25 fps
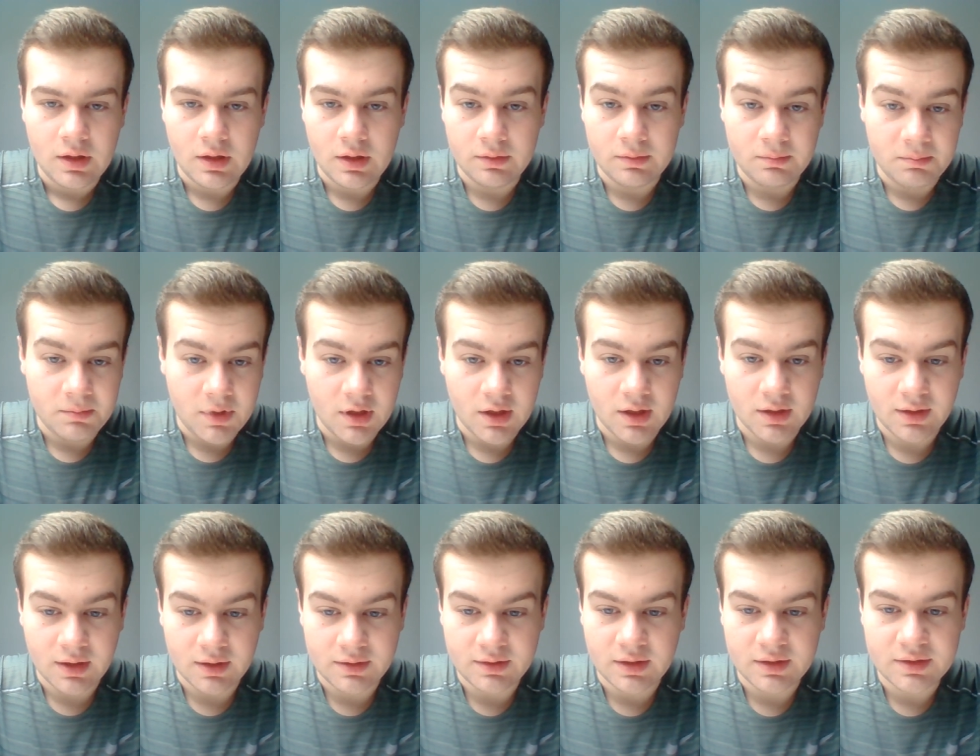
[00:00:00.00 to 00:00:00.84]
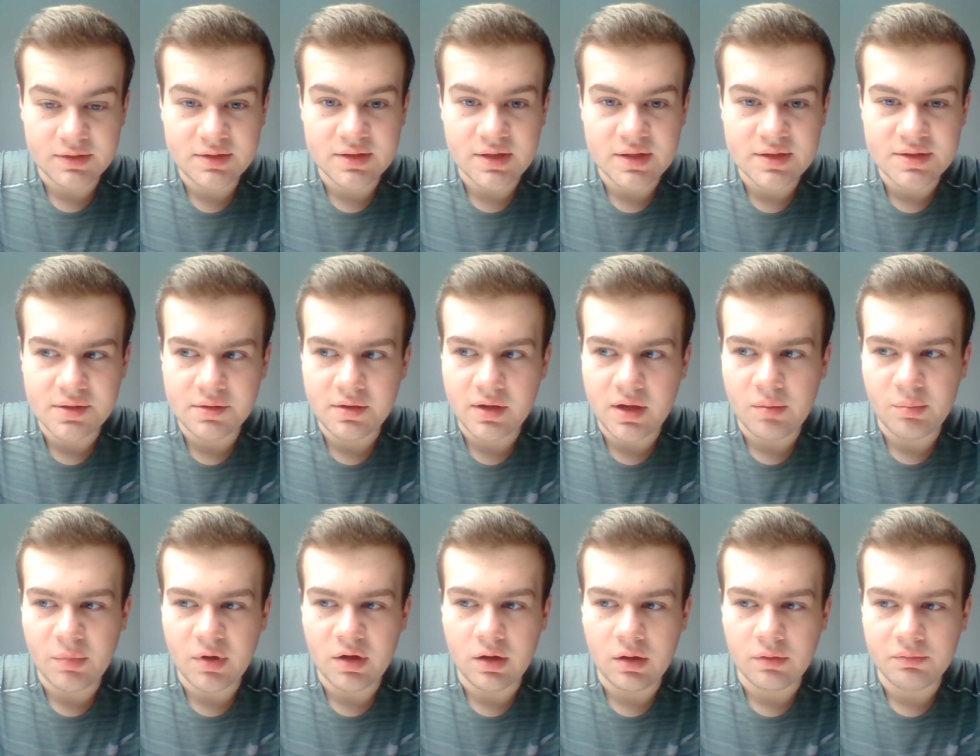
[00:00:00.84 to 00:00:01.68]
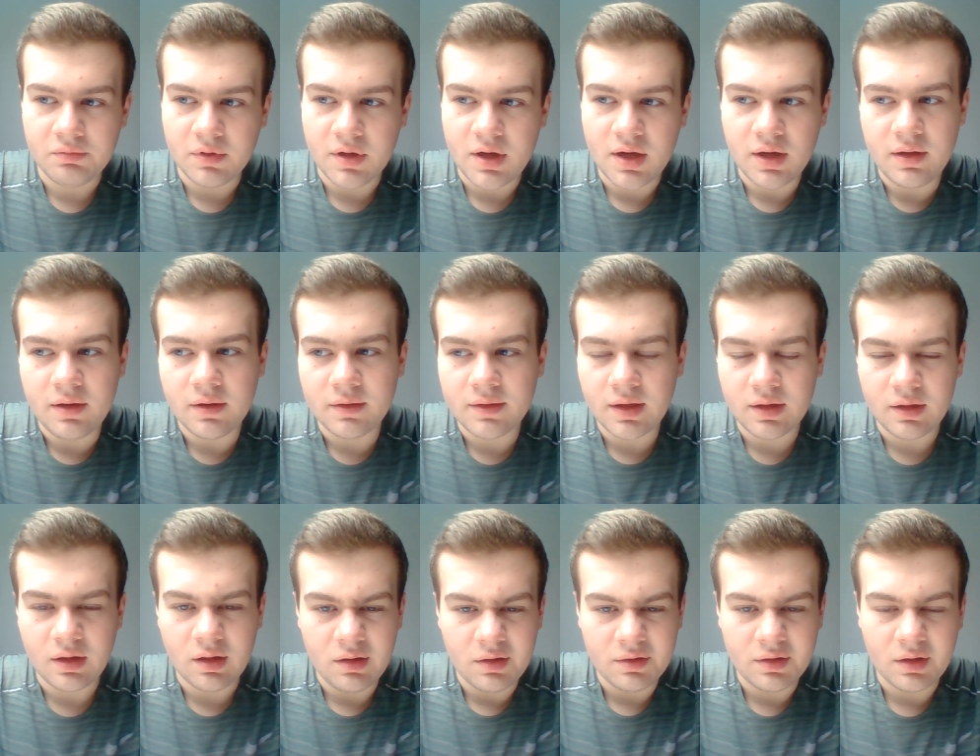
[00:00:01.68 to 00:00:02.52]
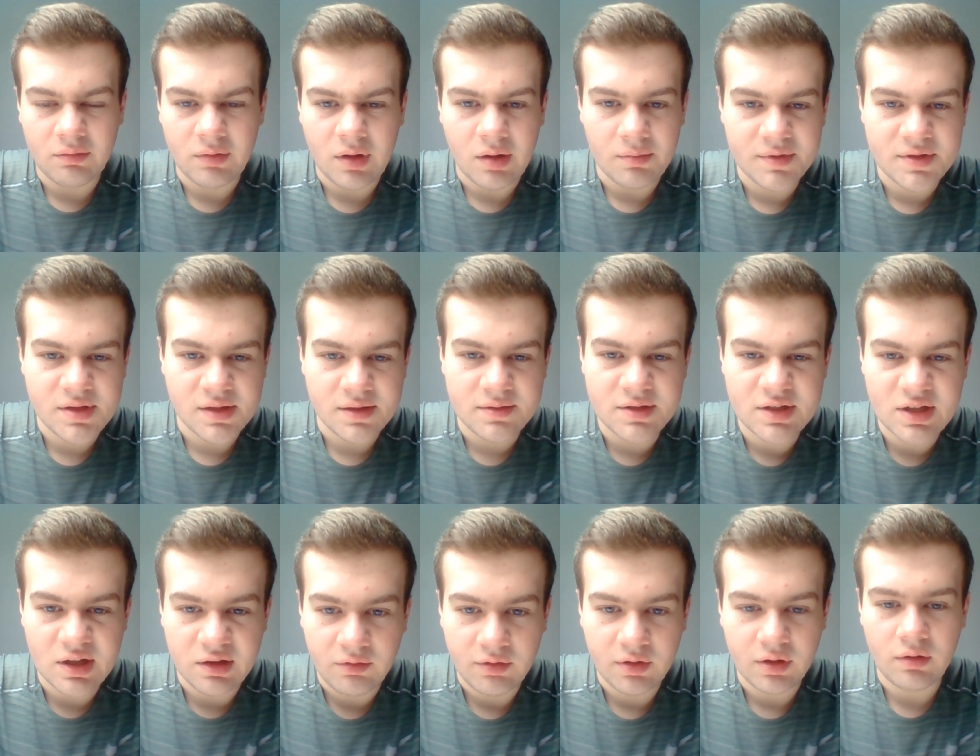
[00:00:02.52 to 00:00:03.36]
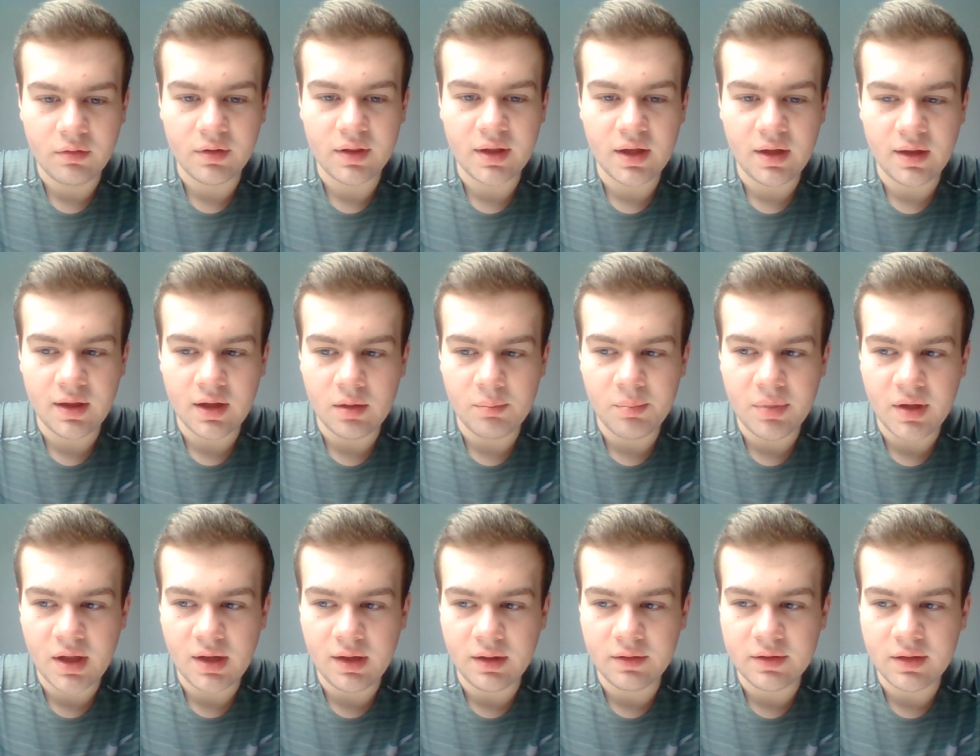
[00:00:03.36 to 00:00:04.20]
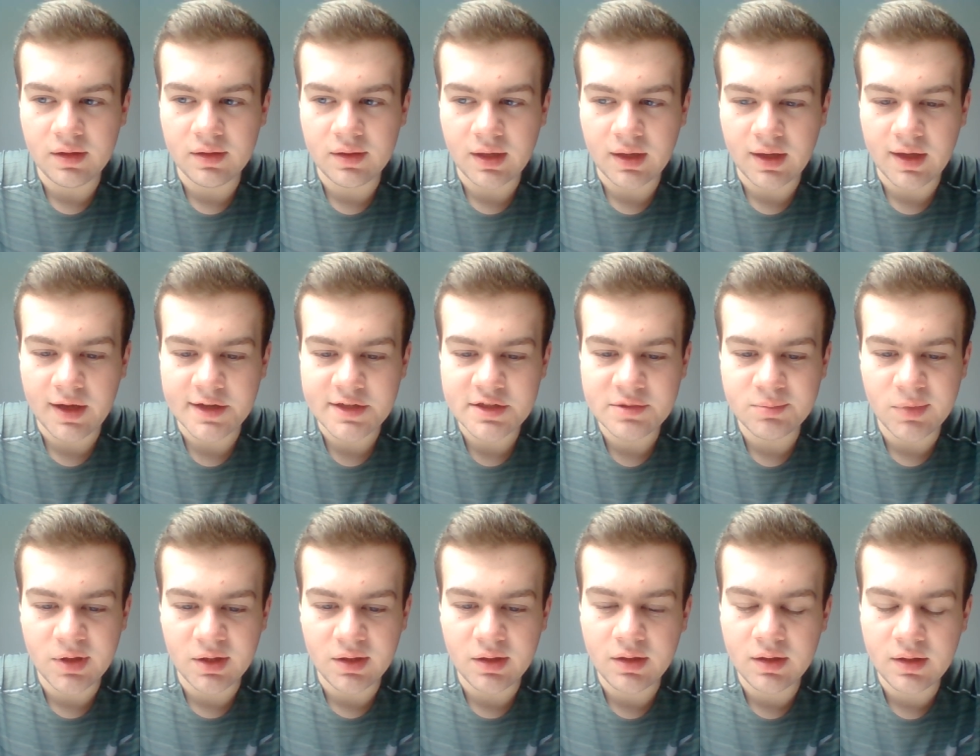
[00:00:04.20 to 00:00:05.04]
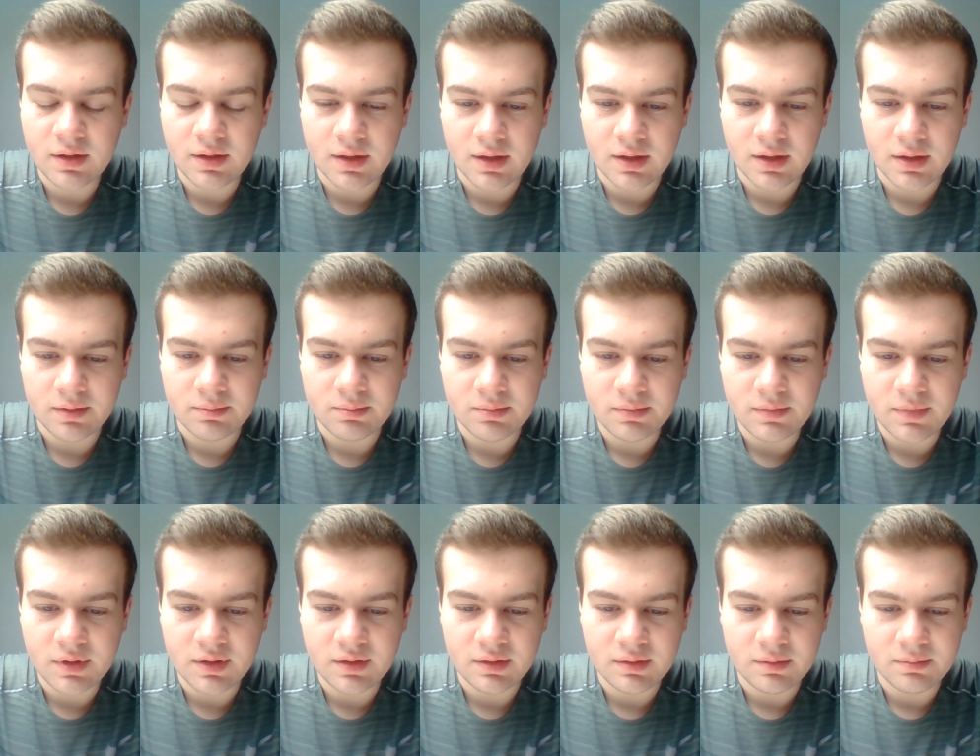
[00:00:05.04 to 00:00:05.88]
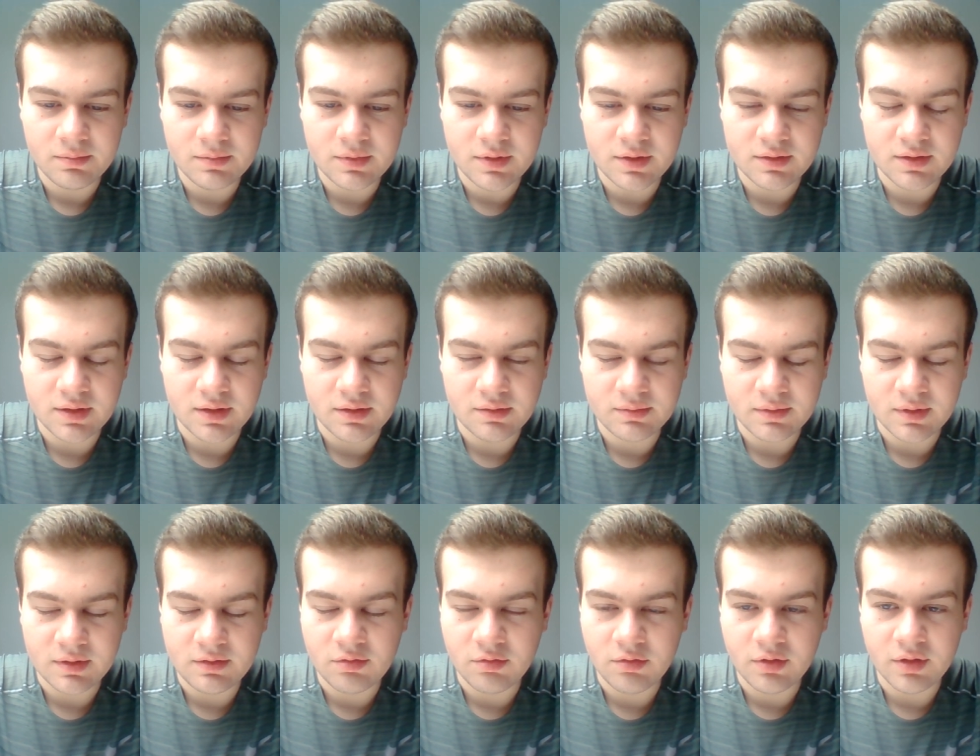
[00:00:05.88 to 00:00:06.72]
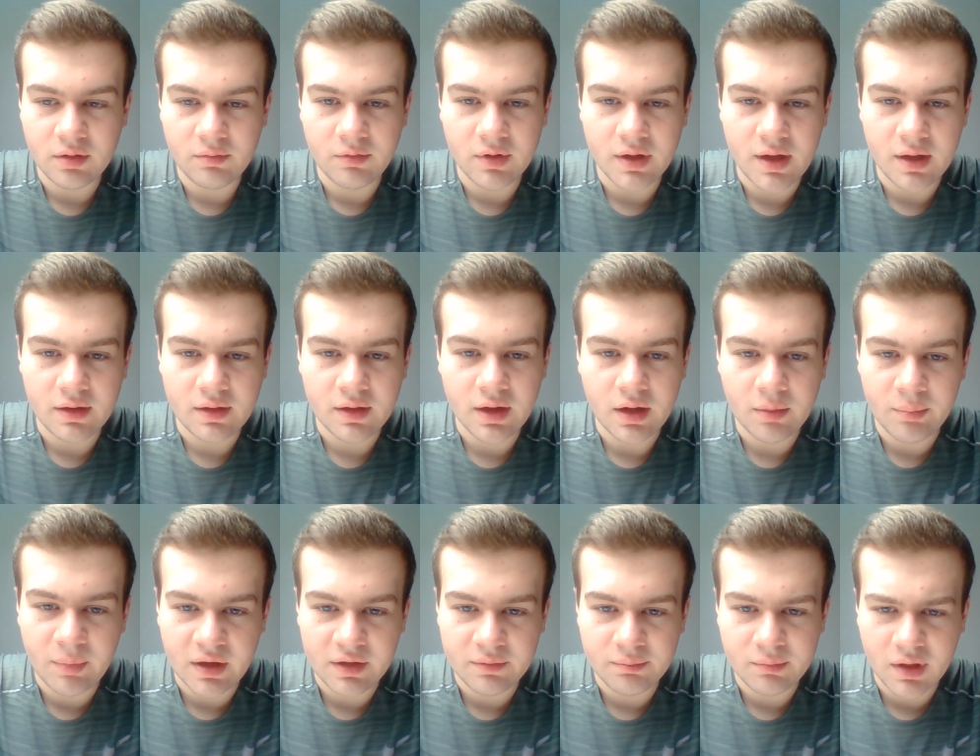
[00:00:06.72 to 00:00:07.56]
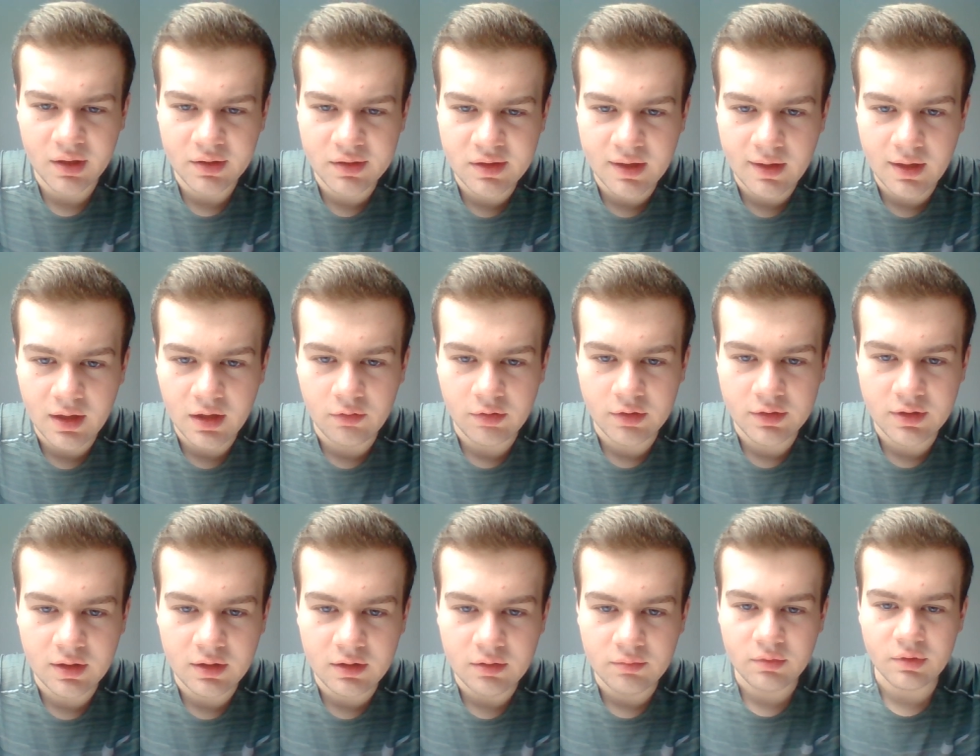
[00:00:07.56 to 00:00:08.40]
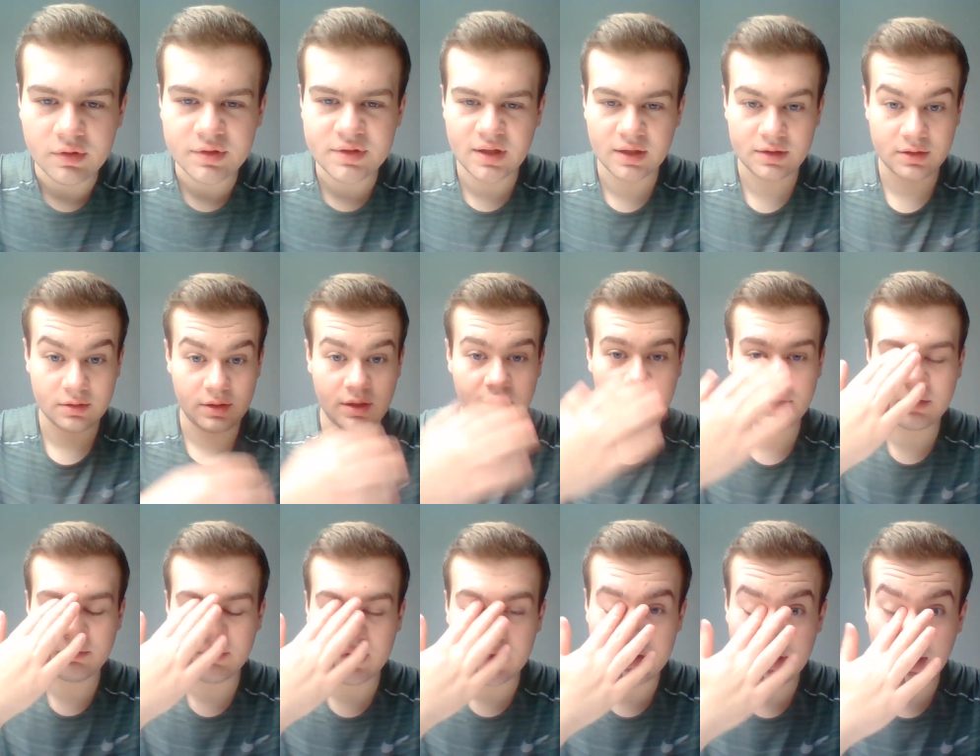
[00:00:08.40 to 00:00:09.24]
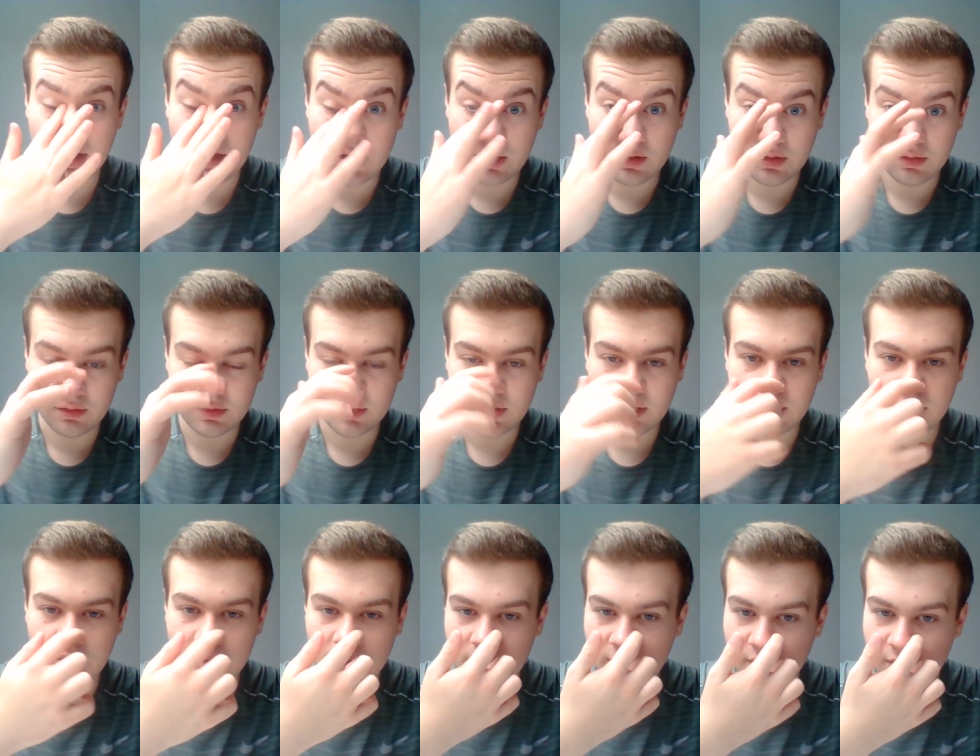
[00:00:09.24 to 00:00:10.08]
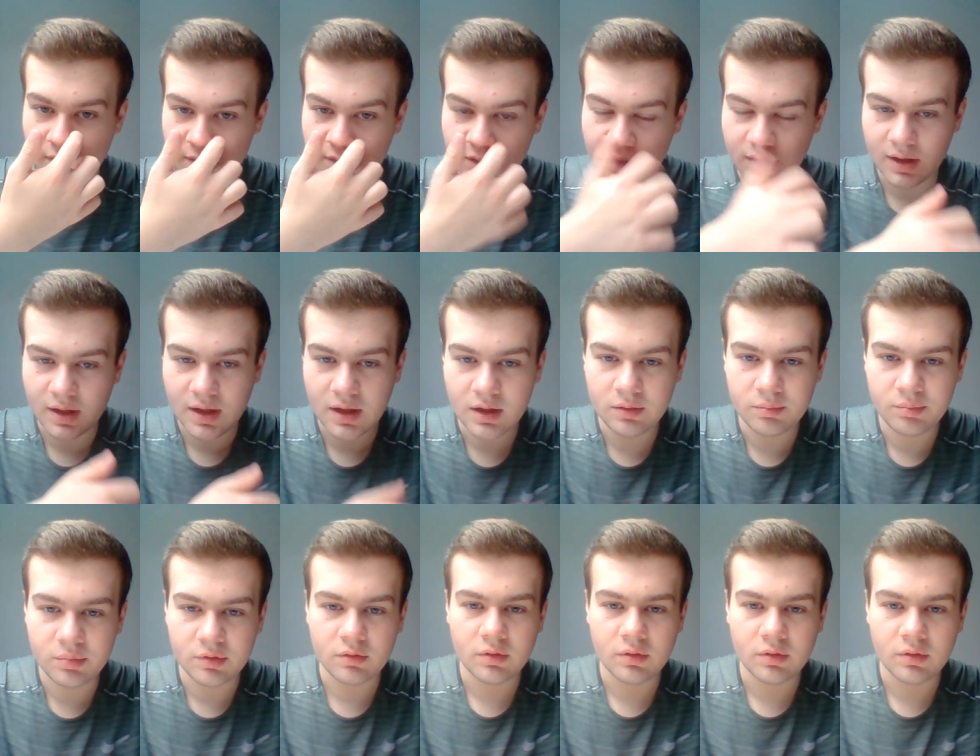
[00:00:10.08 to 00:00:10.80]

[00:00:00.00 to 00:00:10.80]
And yeah, that sees the game off really. Then I know obviously Sligo then get a penalty in the last minute. They took it away there. Martello, I think it was. He had to retake it, I think, in the end.